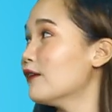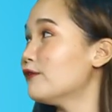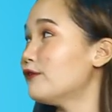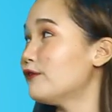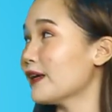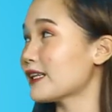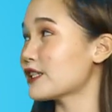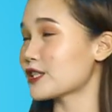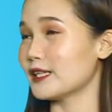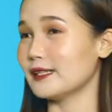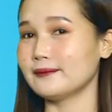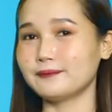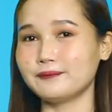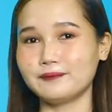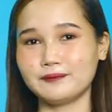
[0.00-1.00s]

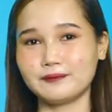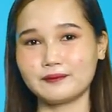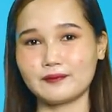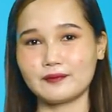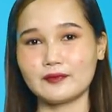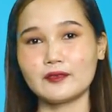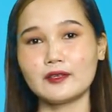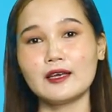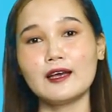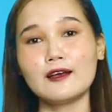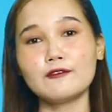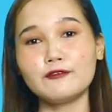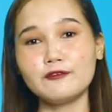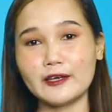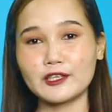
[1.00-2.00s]
Fiction
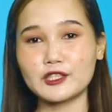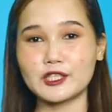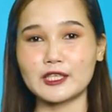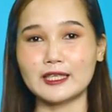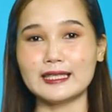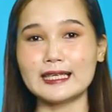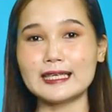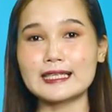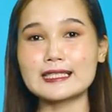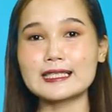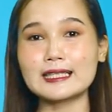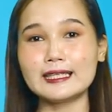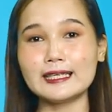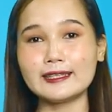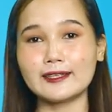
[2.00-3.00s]
Fiction is
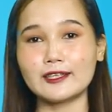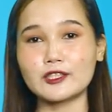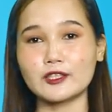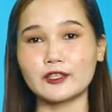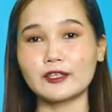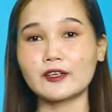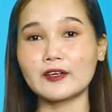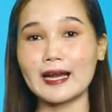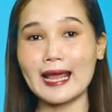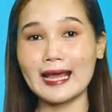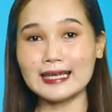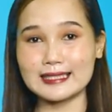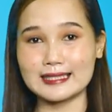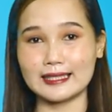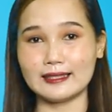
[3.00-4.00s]
literature
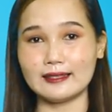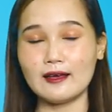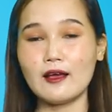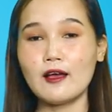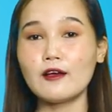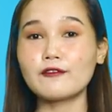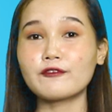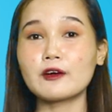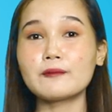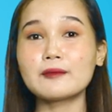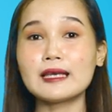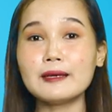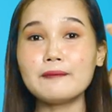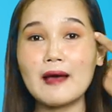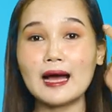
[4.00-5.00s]
created from
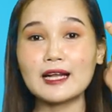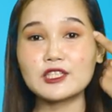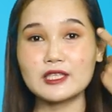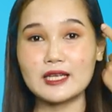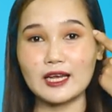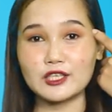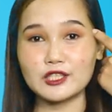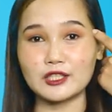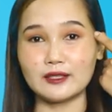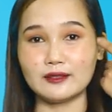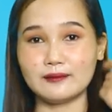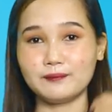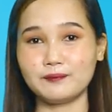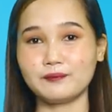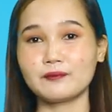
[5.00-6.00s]
the
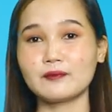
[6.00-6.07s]
imagination,